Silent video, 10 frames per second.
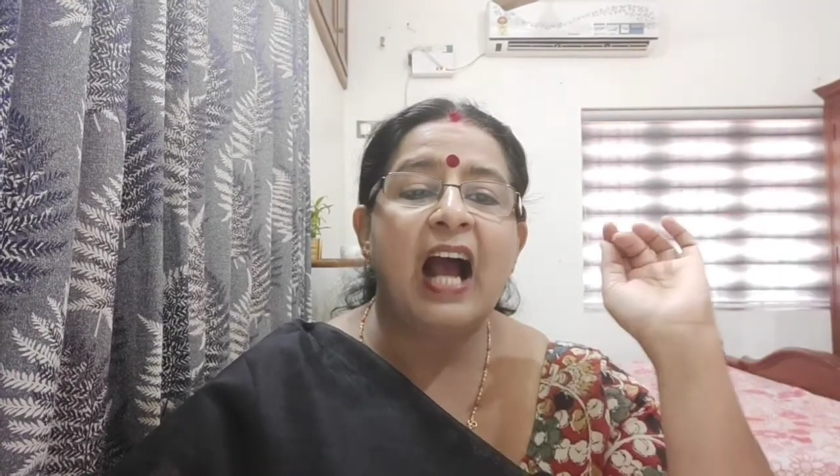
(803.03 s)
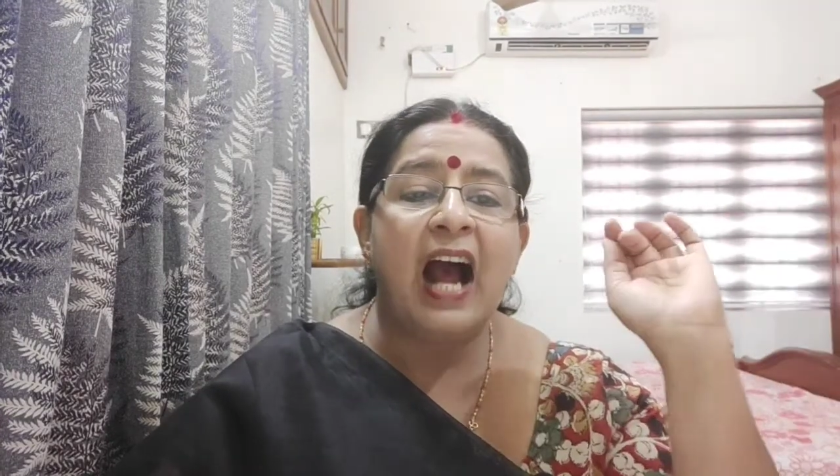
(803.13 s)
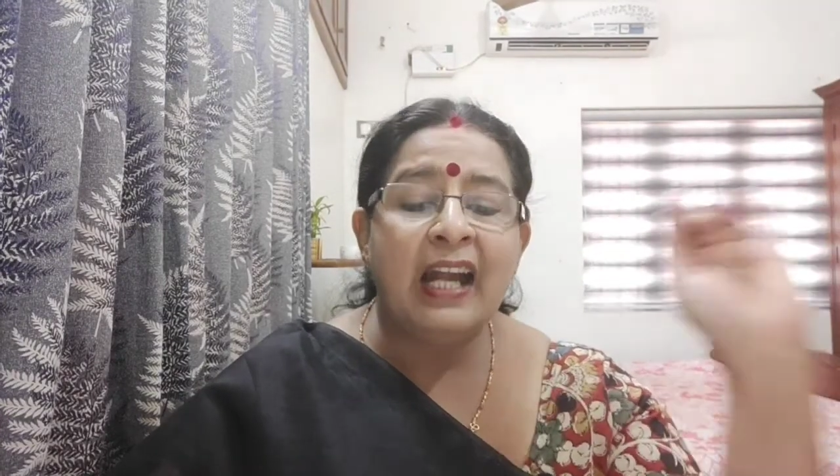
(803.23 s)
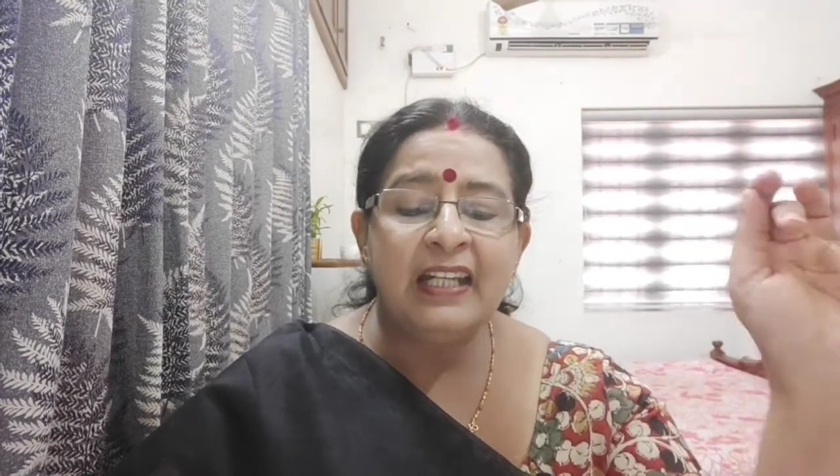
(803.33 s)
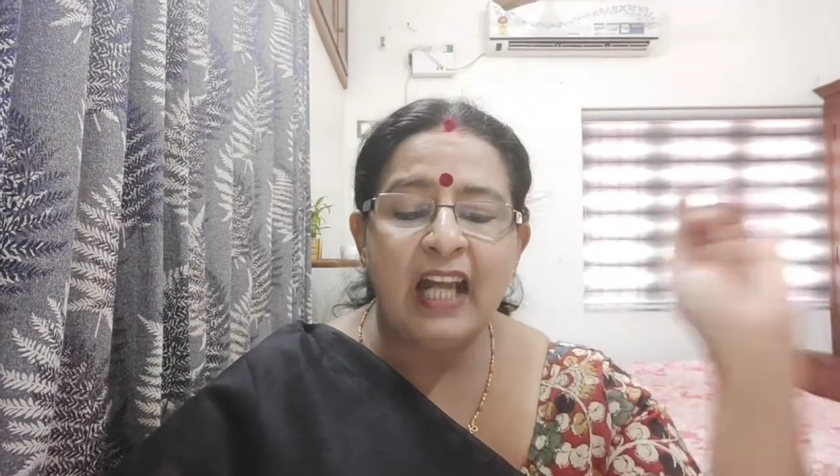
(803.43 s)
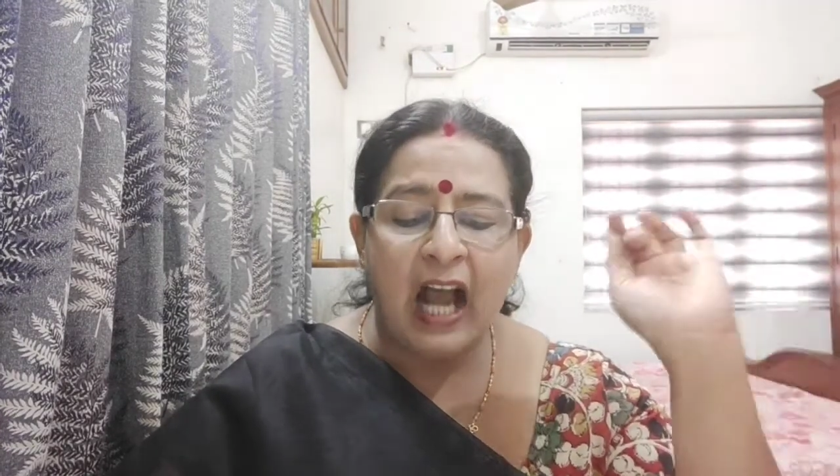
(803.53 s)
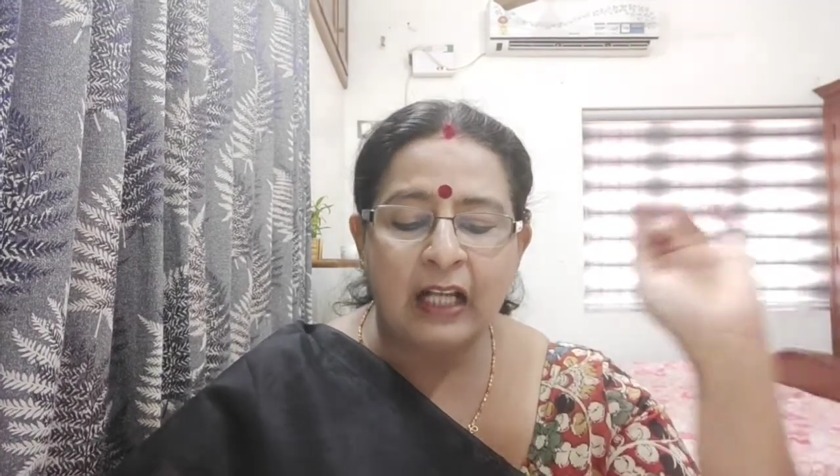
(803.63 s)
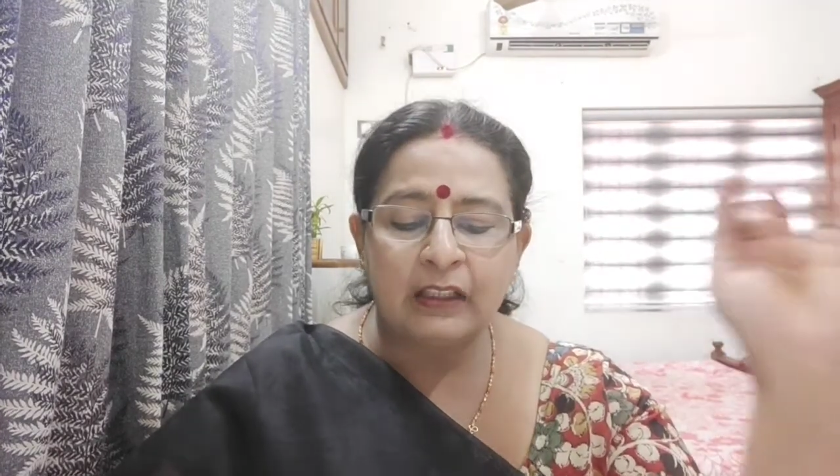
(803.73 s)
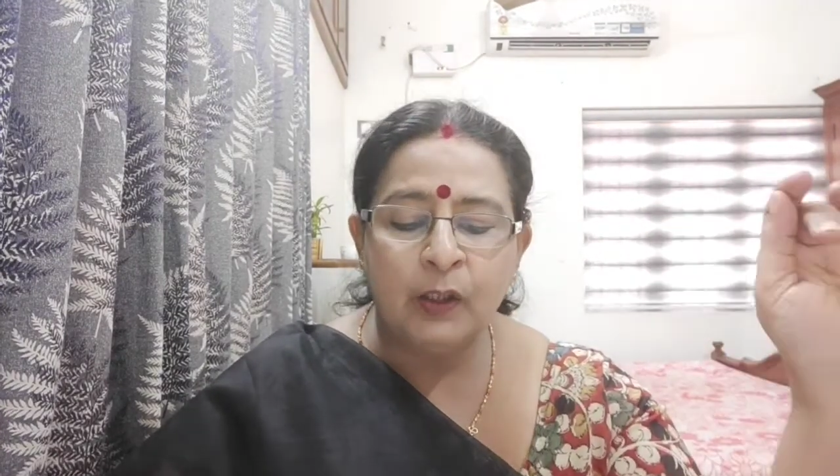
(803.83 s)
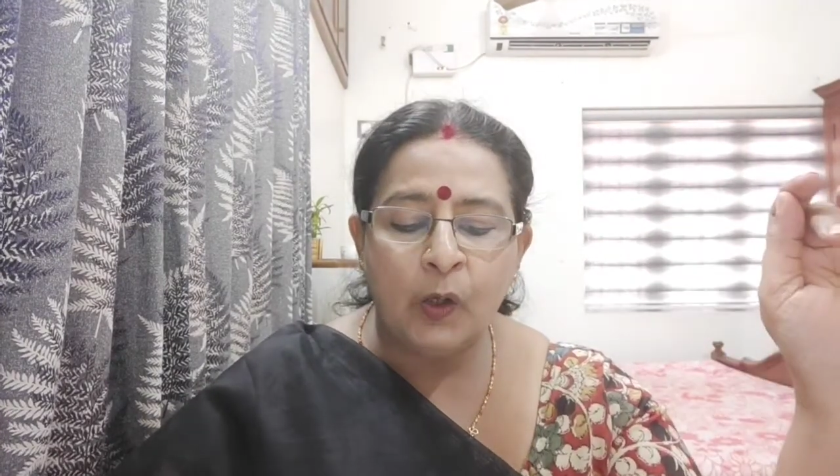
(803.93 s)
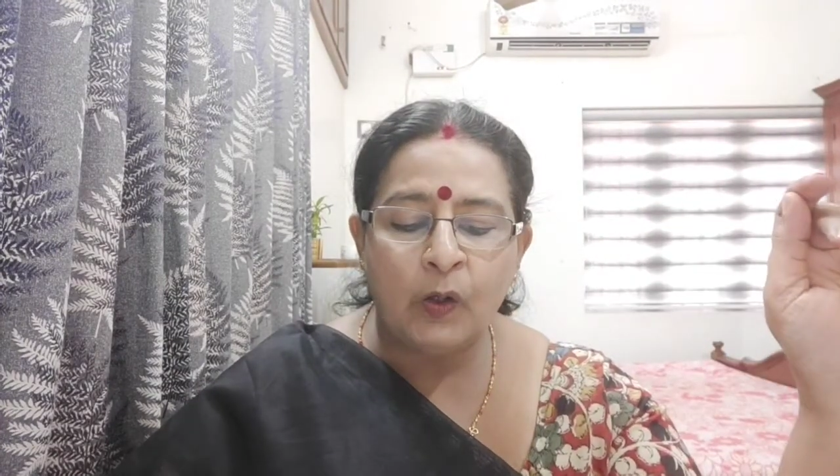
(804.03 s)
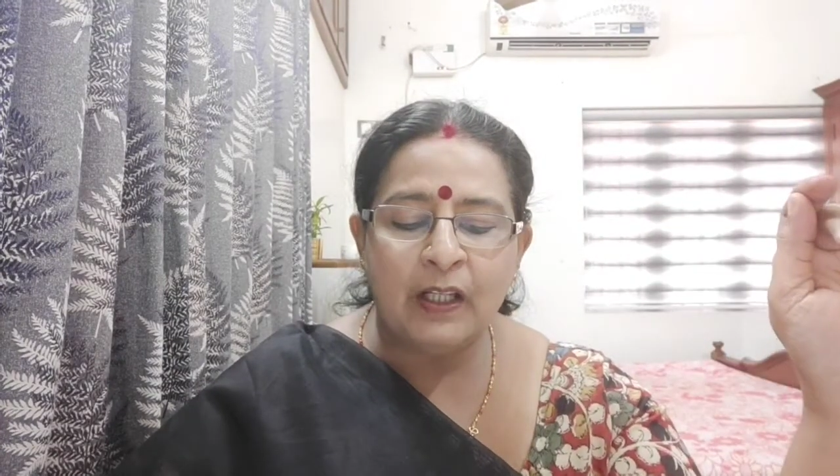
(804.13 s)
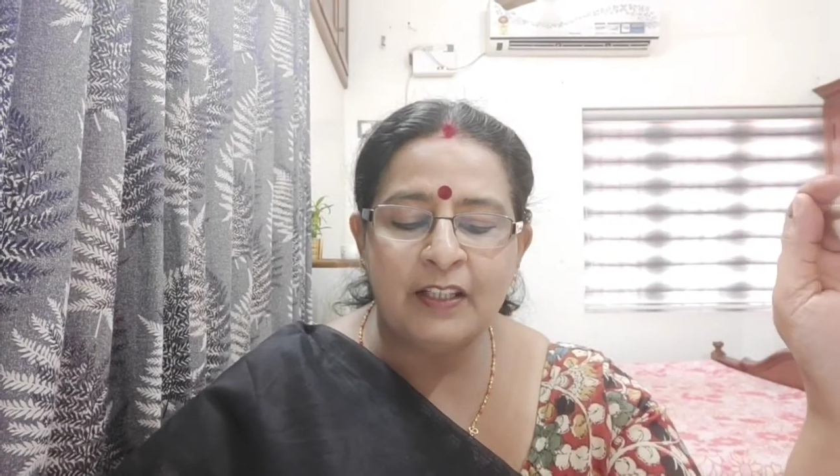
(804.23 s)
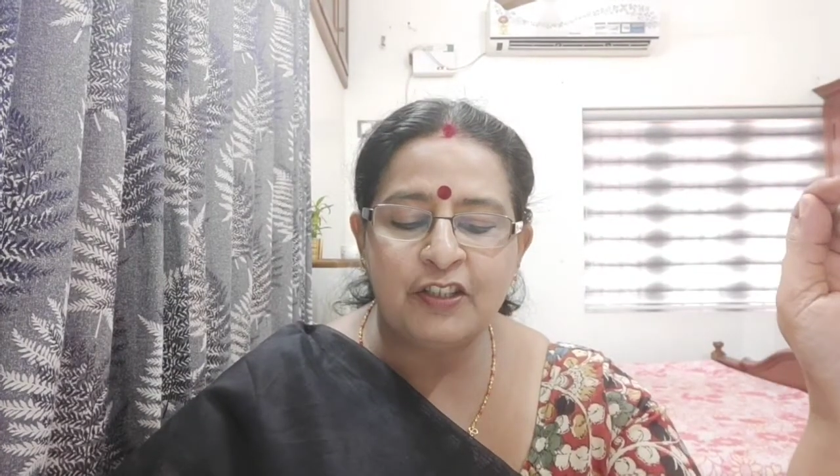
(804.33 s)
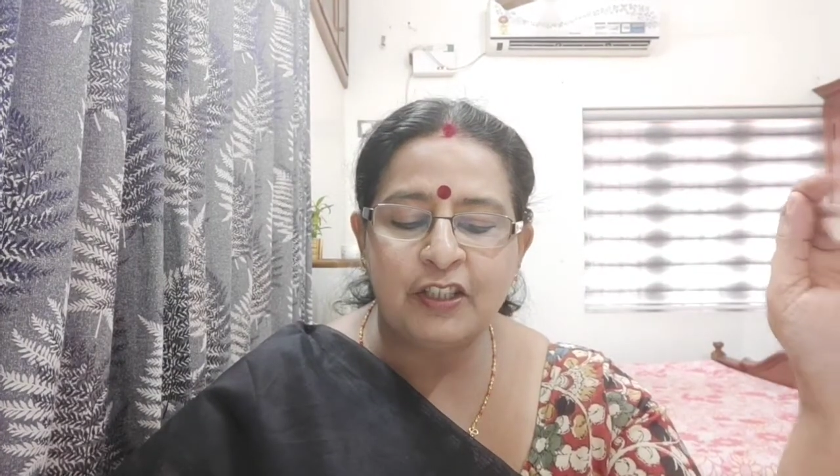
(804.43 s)

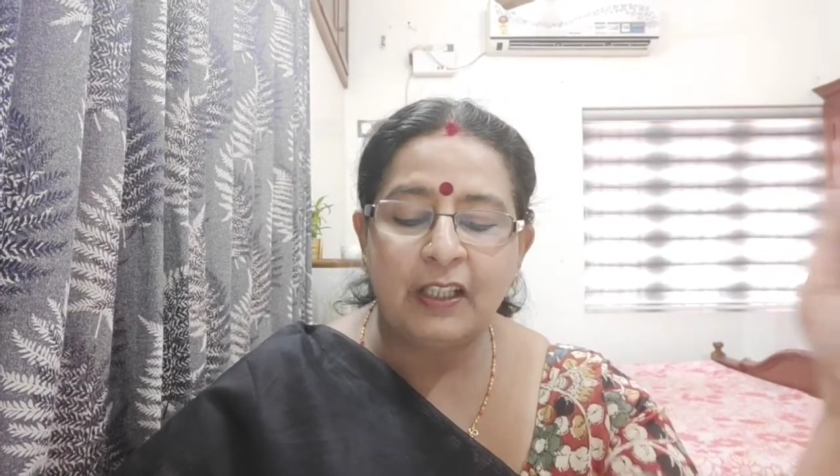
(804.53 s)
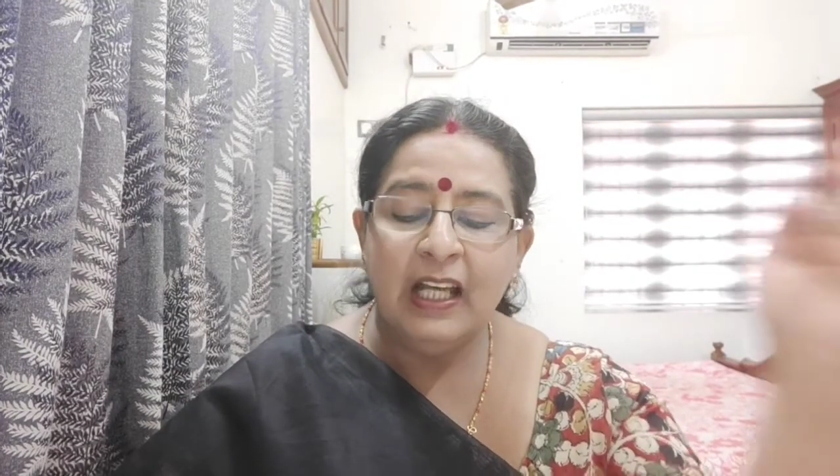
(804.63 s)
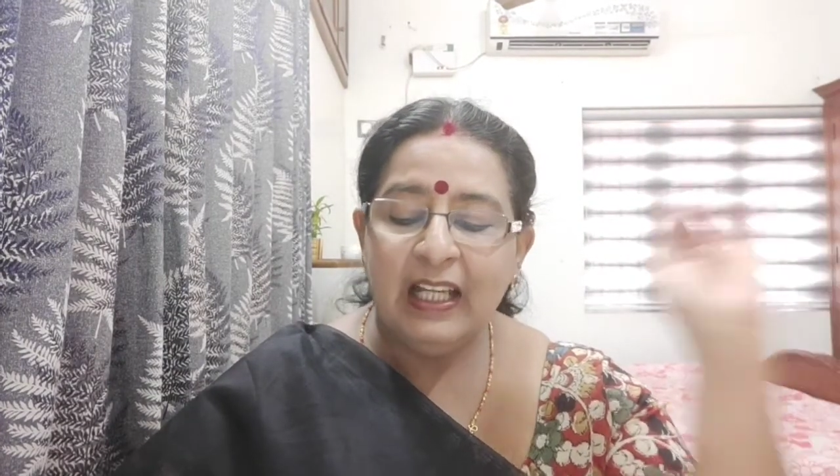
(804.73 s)
unacknowledged